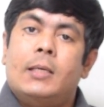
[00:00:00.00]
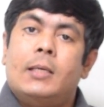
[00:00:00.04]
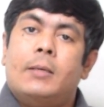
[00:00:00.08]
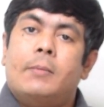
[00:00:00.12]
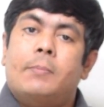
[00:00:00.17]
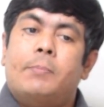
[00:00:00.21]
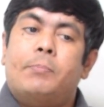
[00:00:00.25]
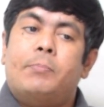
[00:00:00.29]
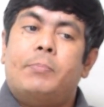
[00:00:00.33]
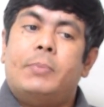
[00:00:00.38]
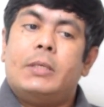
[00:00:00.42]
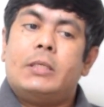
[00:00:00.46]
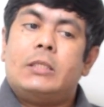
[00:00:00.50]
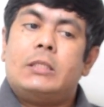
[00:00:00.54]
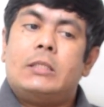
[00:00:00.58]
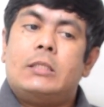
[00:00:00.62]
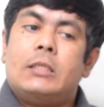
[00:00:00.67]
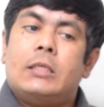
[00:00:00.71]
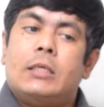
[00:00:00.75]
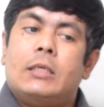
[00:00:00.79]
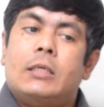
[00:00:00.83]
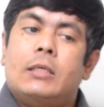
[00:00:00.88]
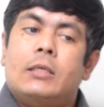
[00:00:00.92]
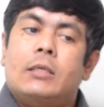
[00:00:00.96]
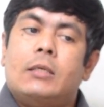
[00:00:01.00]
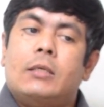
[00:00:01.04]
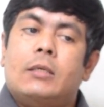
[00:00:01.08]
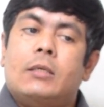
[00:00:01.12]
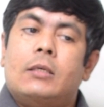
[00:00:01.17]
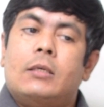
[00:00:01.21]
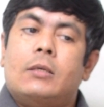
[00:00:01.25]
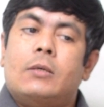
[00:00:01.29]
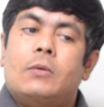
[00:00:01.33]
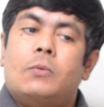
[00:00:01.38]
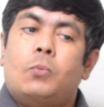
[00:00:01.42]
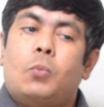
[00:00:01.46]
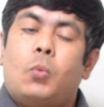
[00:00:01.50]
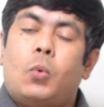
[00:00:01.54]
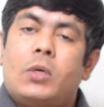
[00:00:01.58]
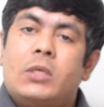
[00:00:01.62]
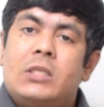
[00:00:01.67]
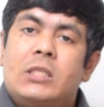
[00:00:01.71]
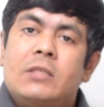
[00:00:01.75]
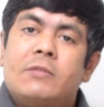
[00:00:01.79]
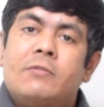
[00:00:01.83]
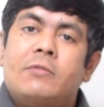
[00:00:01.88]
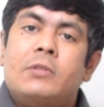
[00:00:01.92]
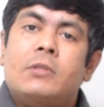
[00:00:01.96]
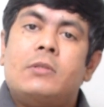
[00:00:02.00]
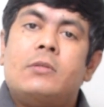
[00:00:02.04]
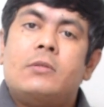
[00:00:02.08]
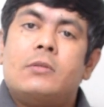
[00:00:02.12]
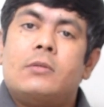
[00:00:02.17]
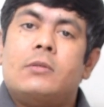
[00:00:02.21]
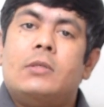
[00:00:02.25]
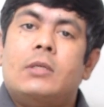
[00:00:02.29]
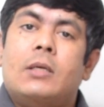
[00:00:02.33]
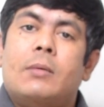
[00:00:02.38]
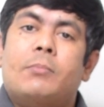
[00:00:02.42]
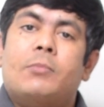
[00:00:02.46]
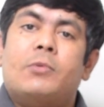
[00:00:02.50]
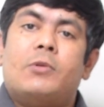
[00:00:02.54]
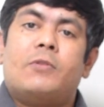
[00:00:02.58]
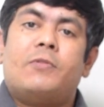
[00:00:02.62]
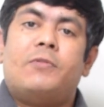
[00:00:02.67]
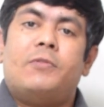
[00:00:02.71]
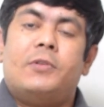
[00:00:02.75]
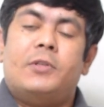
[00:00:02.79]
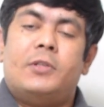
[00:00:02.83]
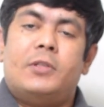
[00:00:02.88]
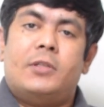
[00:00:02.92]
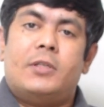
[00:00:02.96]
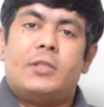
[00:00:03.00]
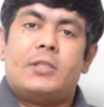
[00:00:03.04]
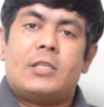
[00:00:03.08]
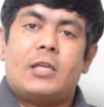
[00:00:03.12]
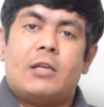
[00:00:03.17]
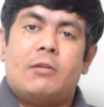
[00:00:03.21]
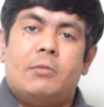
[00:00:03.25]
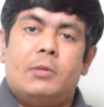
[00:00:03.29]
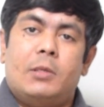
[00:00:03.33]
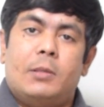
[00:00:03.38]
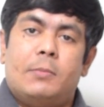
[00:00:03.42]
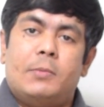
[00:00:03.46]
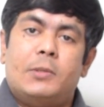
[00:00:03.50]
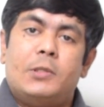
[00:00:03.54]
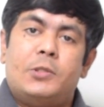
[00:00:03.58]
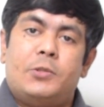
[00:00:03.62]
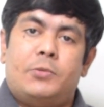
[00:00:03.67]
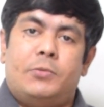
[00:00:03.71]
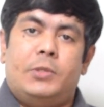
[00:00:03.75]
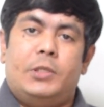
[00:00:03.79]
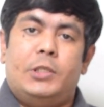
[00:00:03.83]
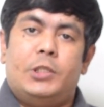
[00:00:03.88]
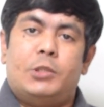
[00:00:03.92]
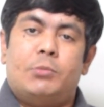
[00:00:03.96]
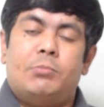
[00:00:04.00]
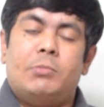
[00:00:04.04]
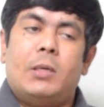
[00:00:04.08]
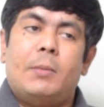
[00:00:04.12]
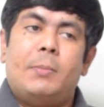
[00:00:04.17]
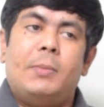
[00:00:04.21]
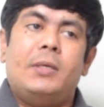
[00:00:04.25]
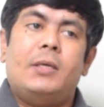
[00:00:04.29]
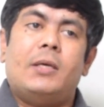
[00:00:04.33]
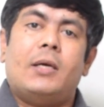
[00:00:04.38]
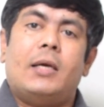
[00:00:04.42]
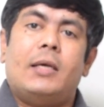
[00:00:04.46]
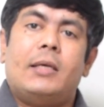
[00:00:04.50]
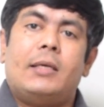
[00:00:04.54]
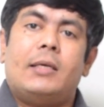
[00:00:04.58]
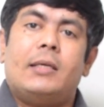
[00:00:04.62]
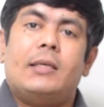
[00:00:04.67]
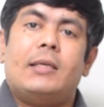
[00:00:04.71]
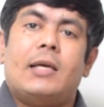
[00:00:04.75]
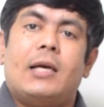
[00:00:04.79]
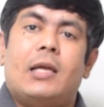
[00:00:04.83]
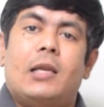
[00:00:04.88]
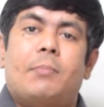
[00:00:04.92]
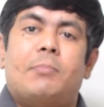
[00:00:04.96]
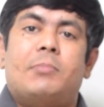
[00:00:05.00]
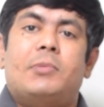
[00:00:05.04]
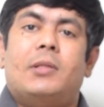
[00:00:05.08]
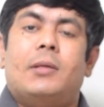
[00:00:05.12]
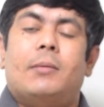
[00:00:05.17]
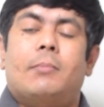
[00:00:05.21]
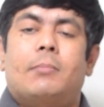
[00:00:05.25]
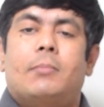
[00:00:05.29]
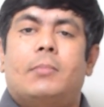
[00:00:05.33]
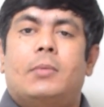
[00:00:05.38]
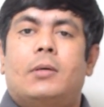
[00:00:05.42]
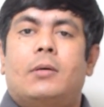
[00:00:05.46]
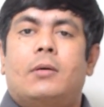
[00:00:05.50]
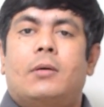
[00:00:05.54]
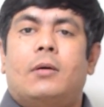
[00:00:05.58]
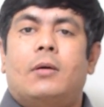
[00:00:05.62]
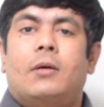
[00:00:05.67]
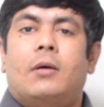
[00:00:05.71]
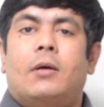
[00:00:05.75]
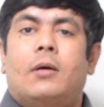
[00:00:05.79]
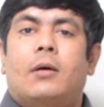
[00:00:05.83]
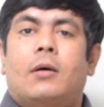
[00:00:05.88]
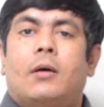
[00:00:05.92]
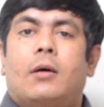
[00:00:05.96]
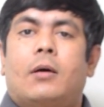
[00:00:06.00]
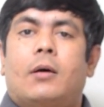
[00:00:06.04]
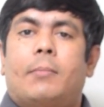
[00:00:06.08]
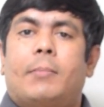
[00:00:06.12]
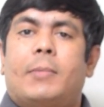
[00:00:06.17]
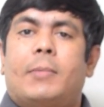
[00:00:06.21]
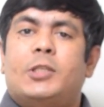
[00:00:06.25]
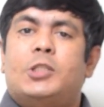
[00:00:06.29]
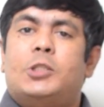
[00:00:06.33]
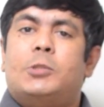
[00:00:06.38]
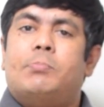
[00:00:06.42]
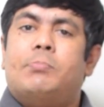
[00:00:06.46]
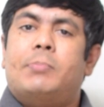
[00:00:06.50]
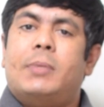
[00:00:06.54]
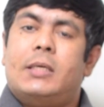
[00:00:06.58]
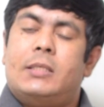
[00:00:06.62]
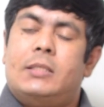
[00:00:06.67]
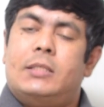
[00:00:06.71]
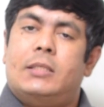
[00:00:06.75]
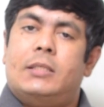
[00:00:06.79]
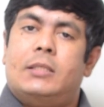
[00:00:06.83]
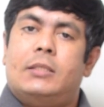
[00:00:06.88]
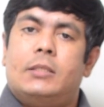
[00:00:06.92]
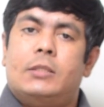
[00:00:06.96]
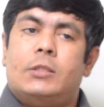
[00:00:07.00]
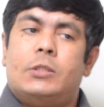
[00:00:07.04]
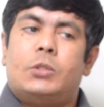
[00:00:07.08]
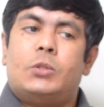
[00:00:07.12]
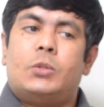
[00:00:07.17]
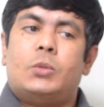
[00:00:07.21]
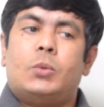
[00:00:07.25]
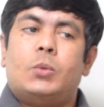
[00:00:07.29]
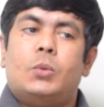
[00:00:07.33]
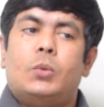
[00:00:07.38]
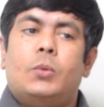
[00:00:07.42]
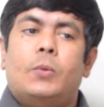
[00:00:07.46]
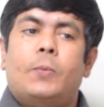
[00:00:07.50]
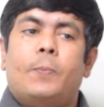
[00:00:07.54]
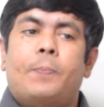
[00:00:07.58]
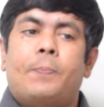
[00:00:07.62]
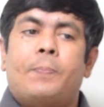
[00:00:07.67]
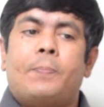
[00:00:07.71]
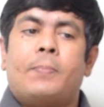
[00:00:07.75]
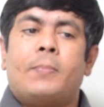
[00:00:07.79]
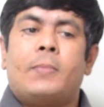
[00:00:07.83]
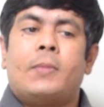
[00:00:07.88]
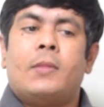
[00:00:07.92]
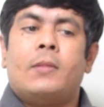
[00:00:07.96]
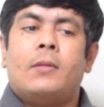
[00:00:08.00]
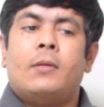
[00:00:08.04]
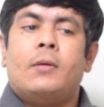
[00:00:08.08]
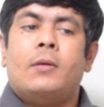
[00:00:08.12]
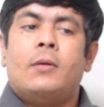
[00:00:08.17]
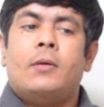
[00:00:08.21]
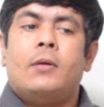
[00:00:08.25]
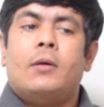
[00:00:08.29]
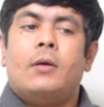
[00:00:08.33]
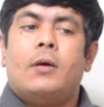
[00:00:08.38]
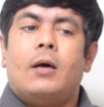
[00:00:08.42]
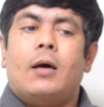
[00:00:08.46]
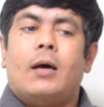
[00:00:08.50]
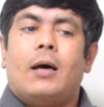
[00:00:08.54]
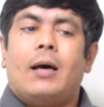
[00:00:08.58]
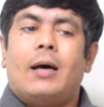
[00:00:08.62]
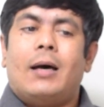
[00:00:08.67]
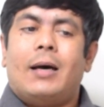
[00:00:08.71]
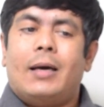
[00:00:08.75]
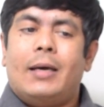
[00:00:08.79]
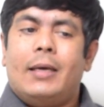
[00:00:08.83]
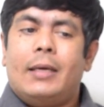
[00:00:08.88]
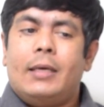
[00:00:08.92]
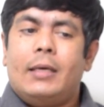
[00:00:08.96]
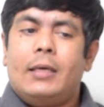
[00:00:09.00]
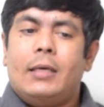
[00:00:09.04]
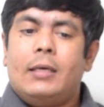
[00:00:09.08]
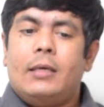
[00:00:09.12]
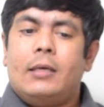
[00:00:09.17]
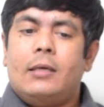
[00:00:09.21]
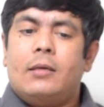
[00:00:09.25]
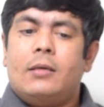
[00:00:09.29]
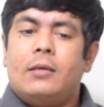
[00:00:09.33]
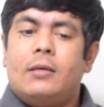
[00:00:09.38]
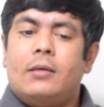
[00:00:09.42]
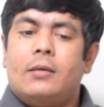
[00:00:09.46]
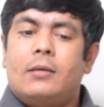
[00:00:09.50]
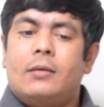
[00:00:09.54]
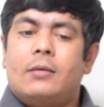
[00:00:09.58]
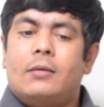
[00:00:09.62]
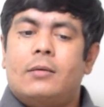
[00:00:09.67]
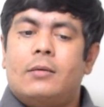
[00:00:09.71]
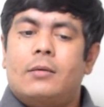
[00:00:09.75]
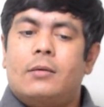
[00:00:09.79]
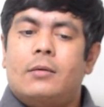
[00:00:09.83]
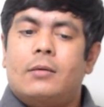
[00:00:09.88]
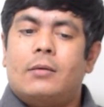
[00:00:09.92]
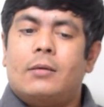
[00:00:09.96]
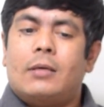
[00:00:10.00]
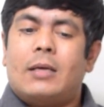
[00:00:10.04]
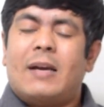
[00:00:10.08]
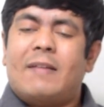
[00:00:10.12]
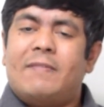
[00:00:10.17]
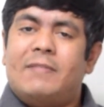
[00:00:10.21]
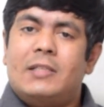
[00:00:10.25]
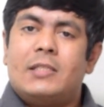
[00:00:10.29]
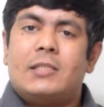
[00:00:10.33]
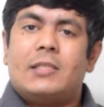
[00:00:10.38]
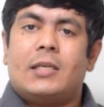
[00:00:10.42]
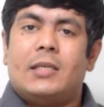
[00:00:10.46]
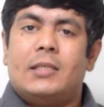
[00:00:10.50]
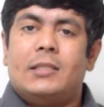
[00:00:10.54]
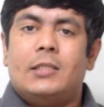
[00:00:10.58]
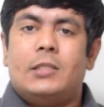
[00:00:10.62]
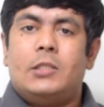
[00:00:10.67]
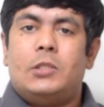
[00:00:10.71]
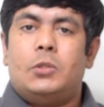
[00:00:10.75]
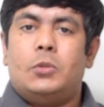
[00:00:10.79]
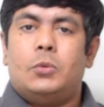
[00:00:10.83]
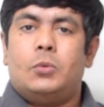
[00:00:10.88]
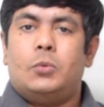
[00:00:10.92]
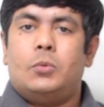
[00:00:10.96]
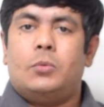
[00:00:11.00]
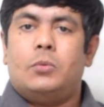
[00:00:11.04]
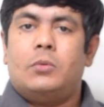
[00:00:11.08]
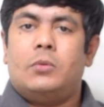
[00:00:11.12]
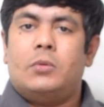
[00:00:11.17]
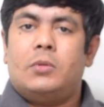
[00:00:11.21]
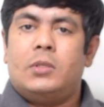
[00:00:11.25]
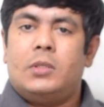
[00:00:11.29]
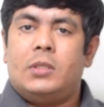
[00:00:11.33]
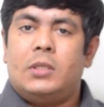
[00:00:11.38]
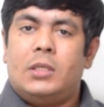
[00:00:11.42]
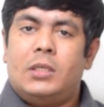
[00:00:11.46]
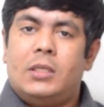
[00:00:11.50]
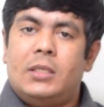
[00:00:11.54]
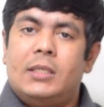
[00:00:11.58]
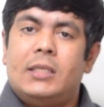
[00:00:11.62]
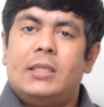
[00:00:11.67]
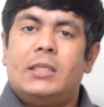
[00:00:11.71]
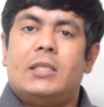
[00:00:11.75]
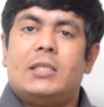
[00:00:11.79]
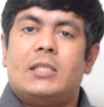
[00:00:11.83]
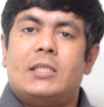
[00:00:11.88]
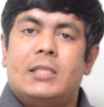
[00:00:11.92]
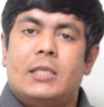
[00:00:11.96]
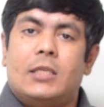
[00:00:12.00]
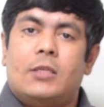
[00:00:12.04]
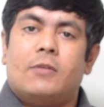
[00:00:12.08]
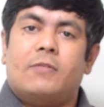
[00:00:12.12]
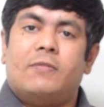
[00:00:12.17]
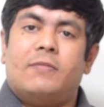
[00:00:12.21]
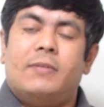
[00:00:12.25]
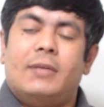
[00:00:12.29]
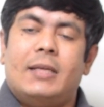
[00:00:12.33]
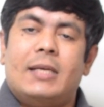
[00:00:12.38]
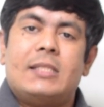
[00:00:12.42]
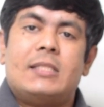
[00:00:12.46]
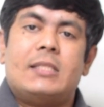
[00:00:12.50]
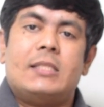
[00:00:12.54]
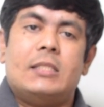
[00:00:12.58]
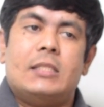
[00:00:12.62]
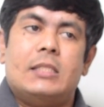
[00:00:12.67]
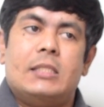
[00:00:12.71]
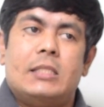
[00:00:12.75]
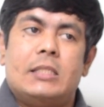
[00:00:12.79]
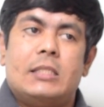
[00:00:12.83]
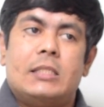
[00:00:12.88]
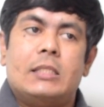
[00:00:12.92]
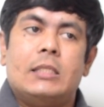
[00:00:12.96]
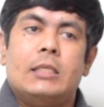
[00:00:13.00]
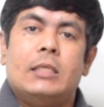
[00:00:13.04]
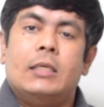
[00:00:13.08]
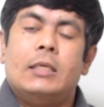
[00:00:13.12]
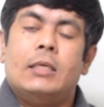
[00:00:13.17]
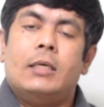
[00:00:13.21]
but whatever number of learners I'll be able to reach, maybe I can help them much better. So I have decided to create a set of lessons